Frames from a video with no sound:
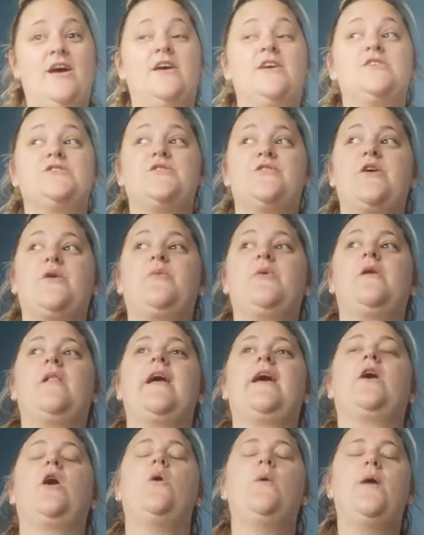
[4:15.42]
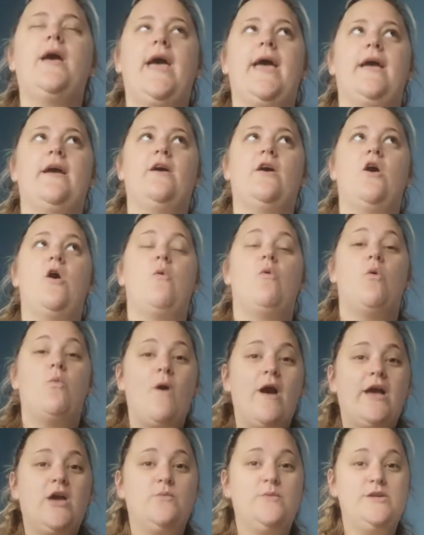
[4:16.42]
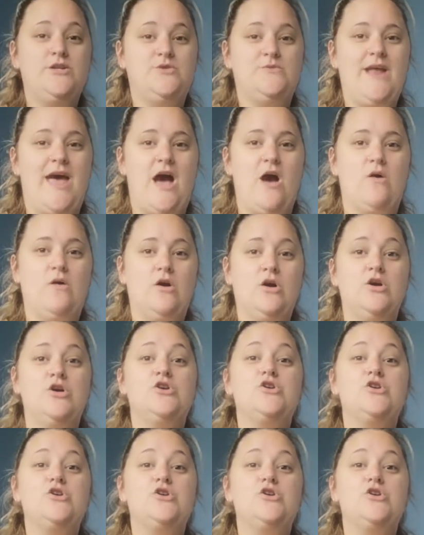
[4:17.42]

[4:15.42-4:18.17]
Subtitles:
So they were like, okay, well, what can we do now?